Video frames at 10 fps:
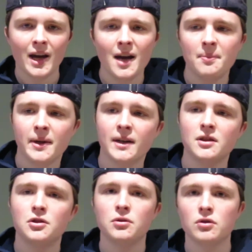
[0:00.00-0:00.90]
can pick
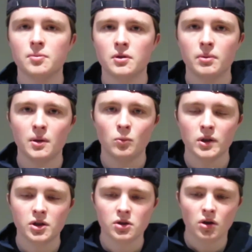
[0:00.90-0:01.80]
and choose between
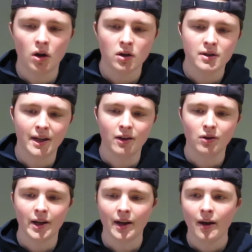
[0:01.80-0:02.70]
which songs that you
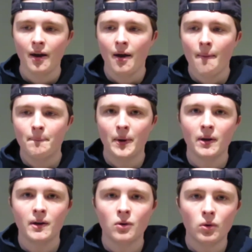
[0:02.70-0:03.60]
like.
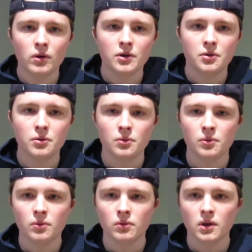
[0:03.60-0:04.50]
But in order
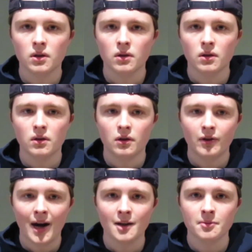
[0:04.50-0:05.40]
to
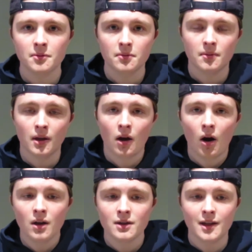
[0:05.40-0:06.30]
grasp the
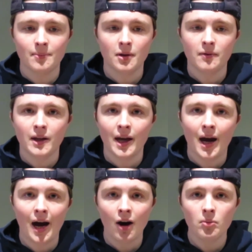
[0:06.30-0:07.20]
concept of the
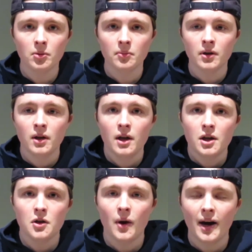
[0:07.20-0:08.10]
album,
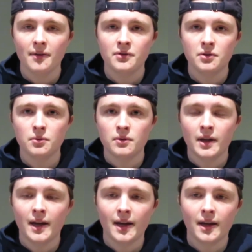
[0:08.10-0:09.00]
you have to
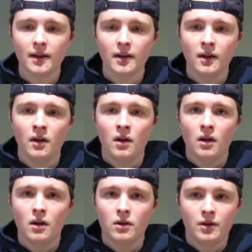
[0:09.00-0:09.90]
take,
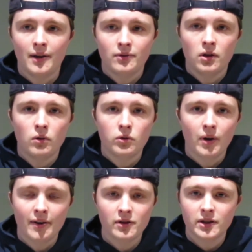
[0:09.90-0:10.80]
you have to go
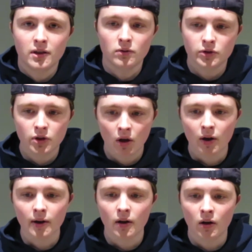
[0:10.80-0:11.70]
through every single
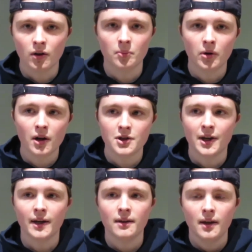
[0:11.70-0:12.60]
song on the
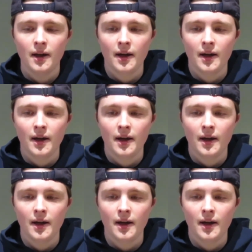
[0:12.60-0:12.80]
project.